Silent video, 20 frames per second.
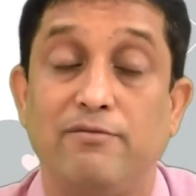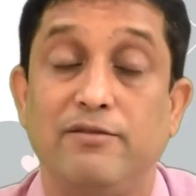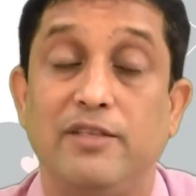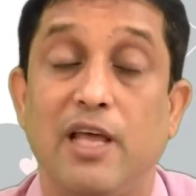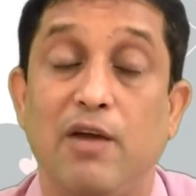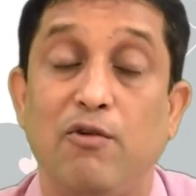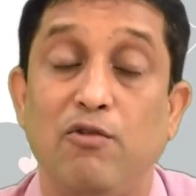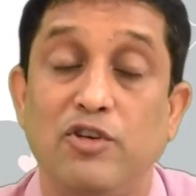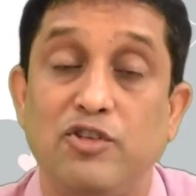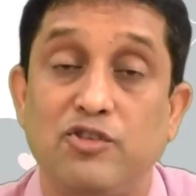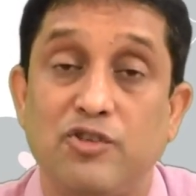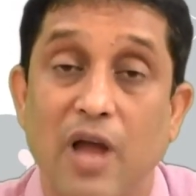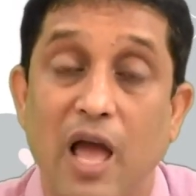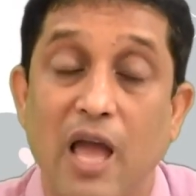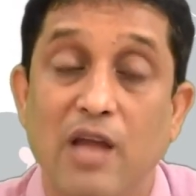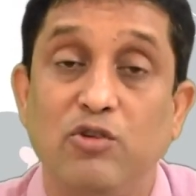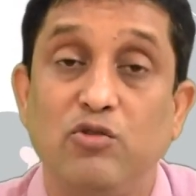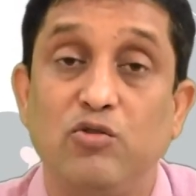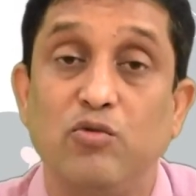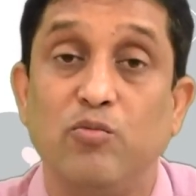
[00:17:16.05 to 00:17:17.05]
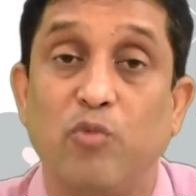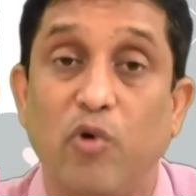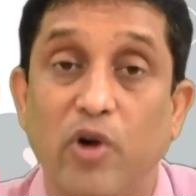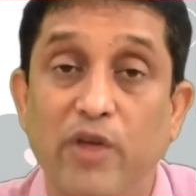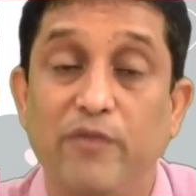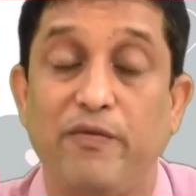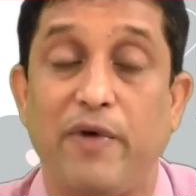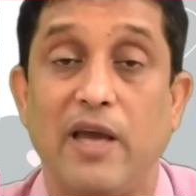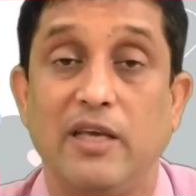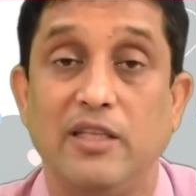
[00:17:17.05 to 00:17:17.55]
they will try to
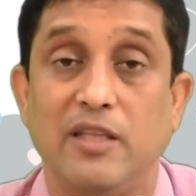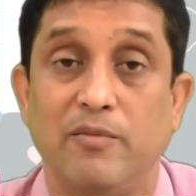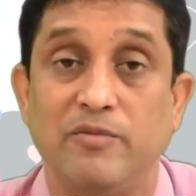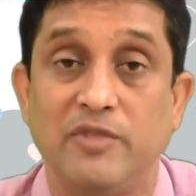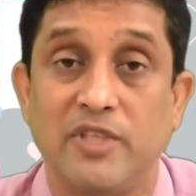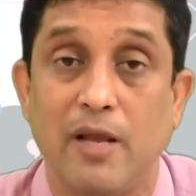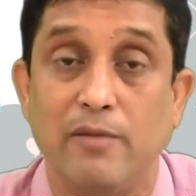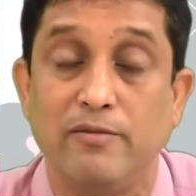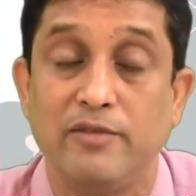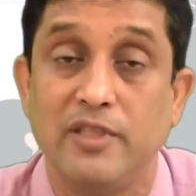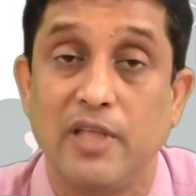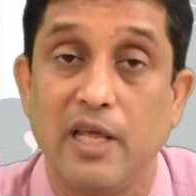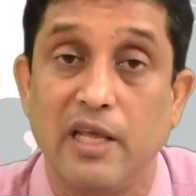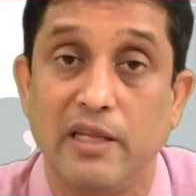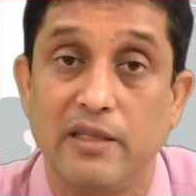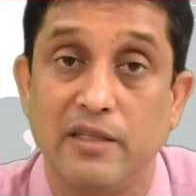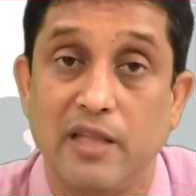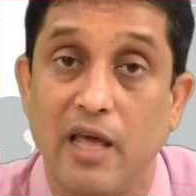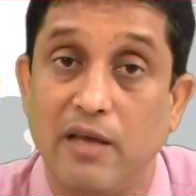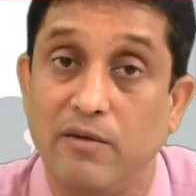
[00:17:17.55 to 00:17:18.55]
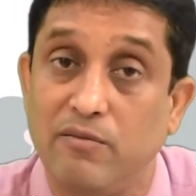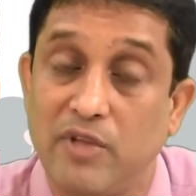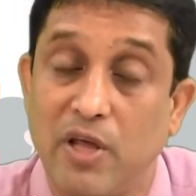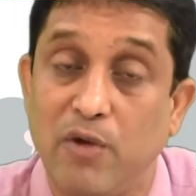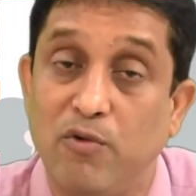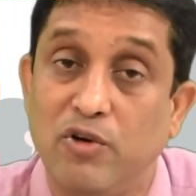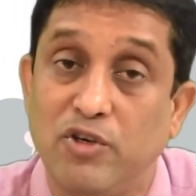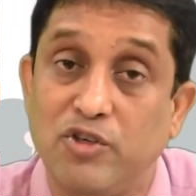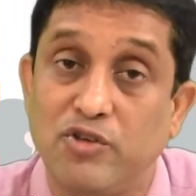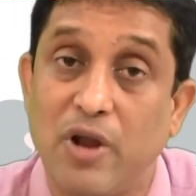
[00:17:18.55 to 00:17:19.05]
modify themselves, they
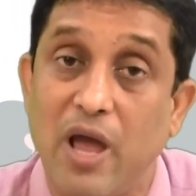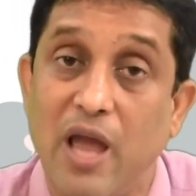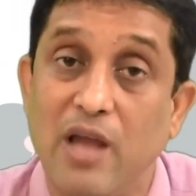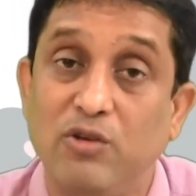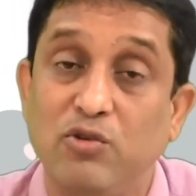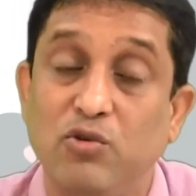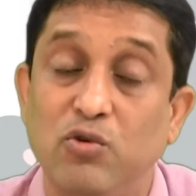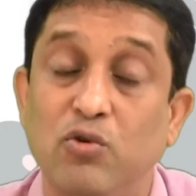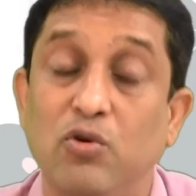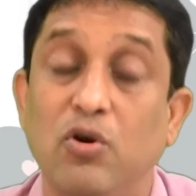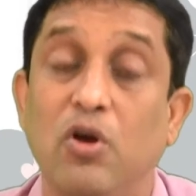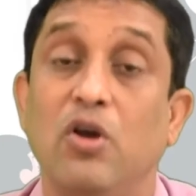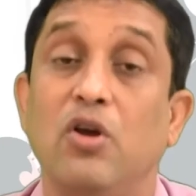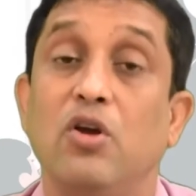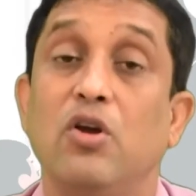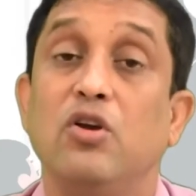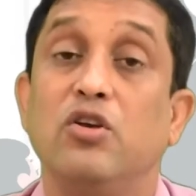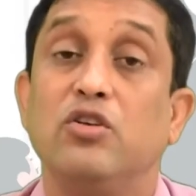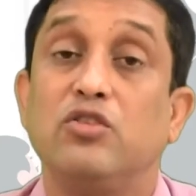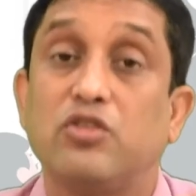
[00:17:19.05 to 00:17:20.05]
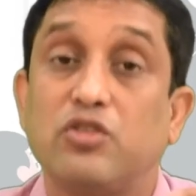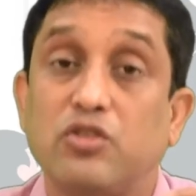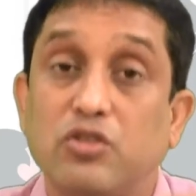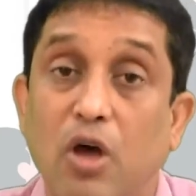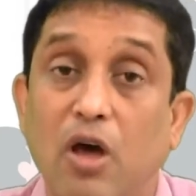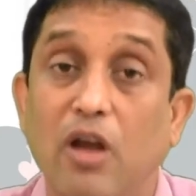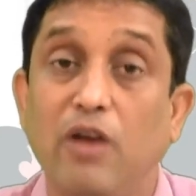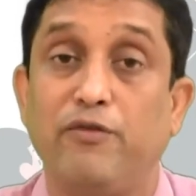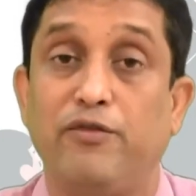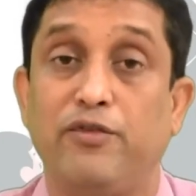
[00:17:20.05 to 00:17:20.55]
will try to
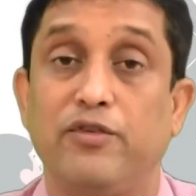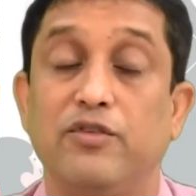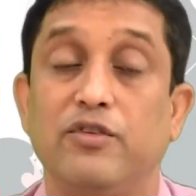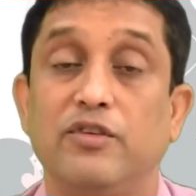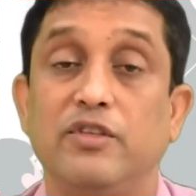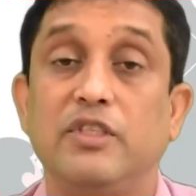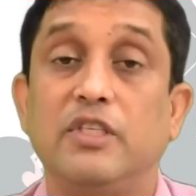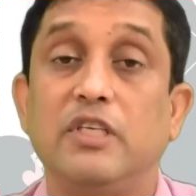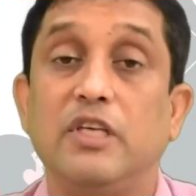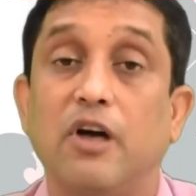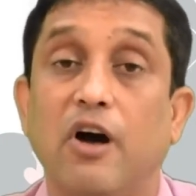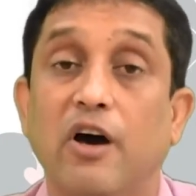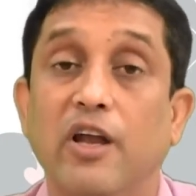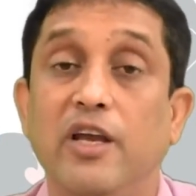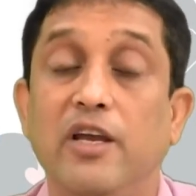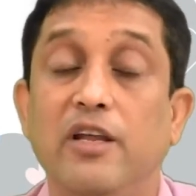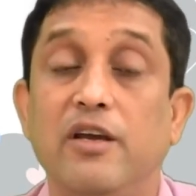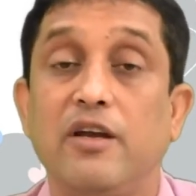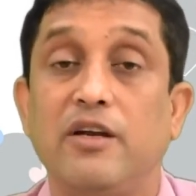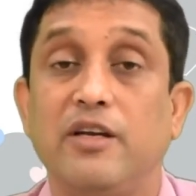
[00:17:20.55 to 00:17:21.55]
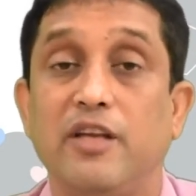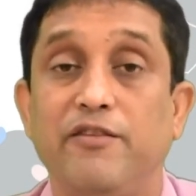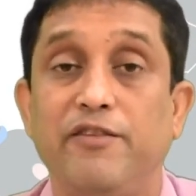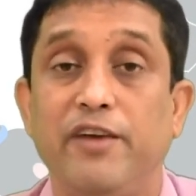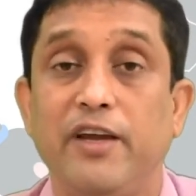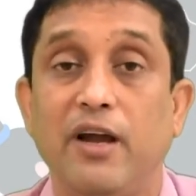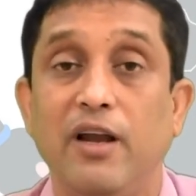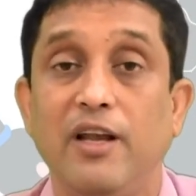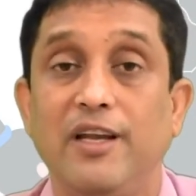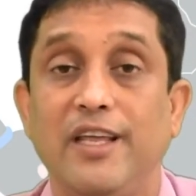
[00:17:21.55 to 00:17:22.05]
solve the earlier
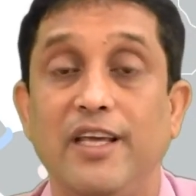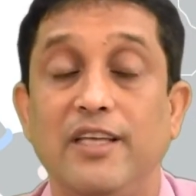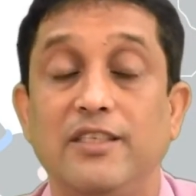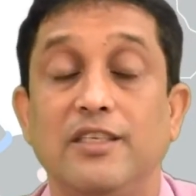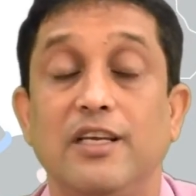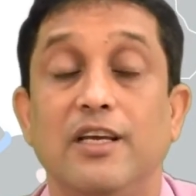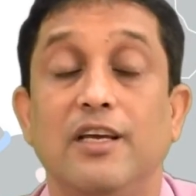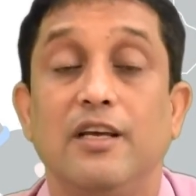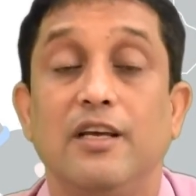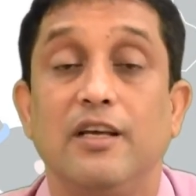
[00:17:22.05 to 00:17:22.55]
difficulties